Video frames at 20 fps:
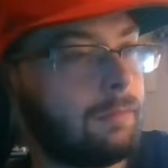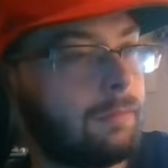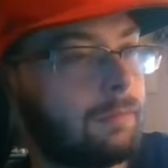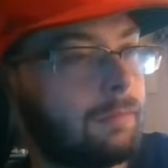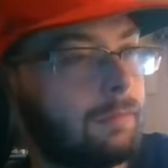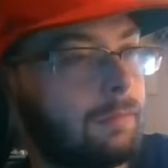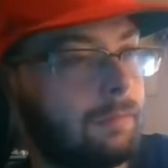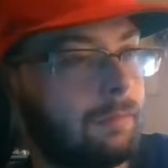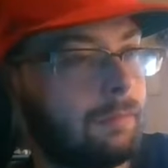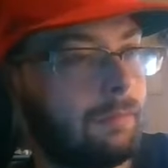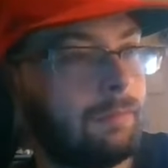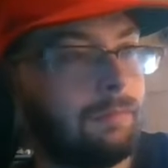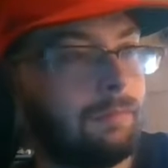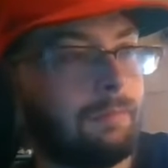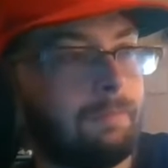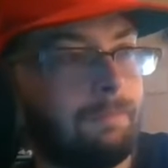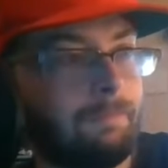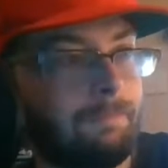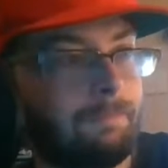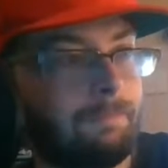
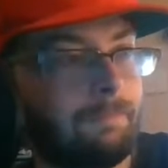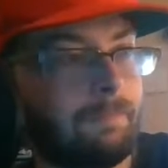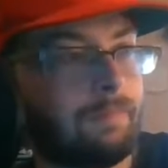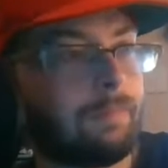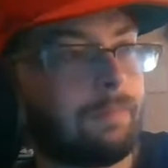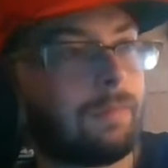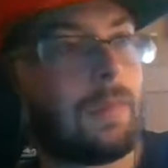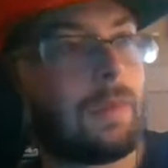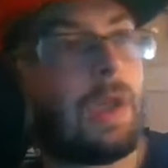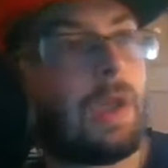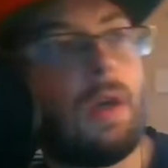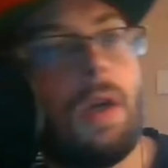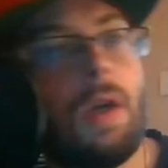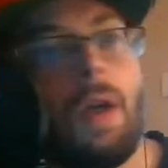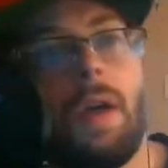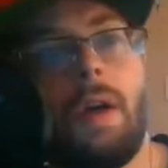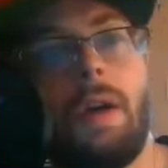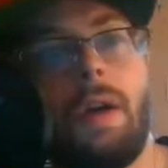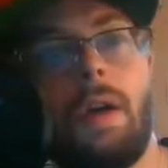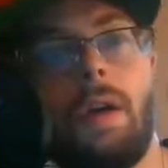
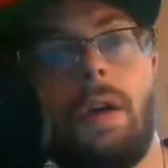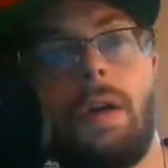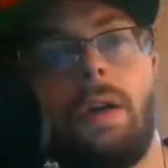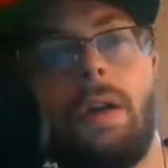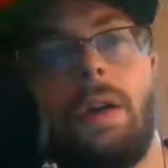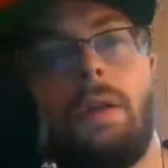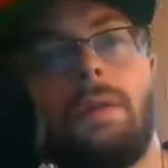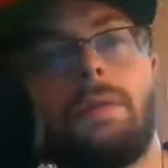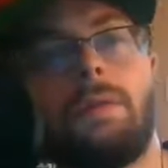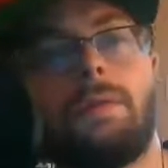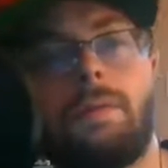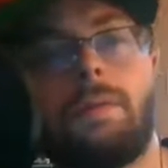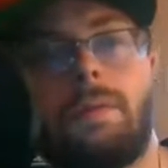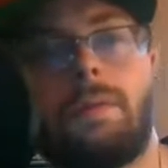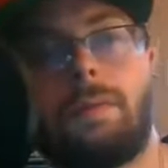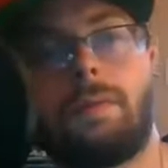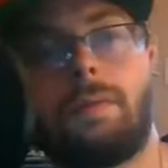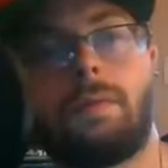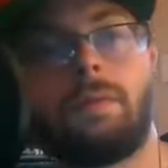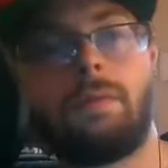
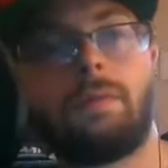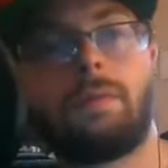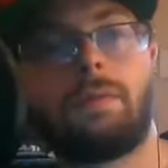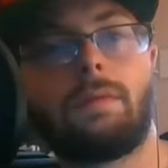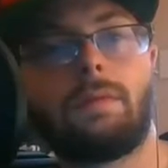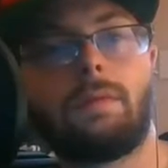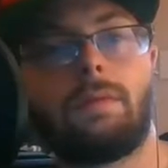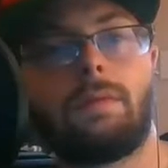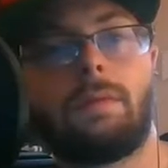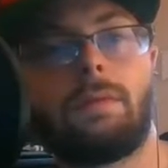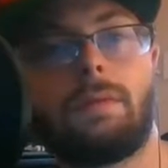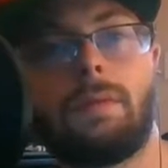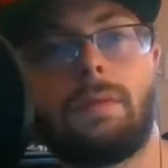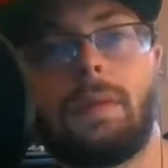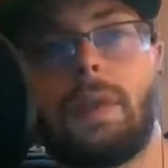[no speech]